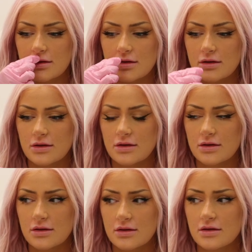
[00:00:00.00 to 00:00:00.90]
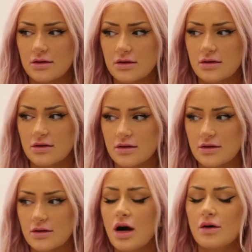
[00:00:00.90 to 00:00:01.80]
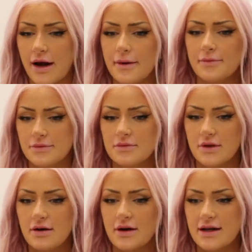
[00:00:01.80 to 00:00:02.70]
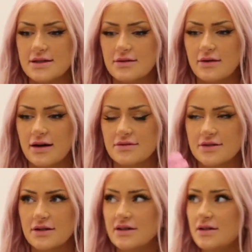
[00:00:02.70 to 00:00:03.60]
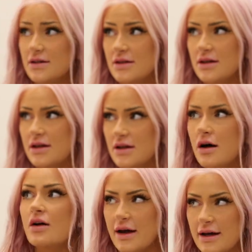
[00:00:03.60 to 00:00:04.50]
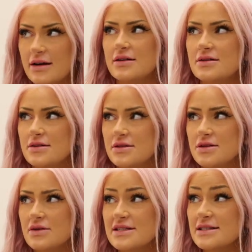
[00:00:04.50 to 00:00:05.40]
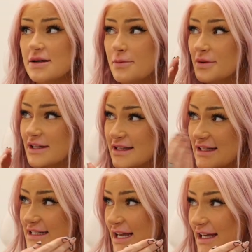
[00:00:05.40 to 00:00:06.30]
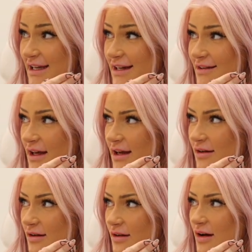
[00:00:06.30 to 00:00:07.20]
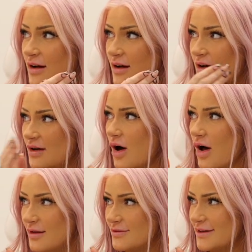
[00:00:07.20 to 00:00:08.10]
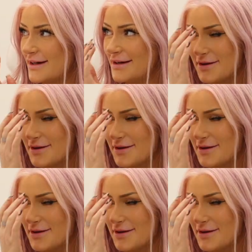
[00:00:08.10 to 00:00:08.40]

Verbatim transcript: week and then we'll read we'll okay. do more. Okay. So we'll, we'll redo to... the filler. Okay. But so is it actually taking it like we have to totally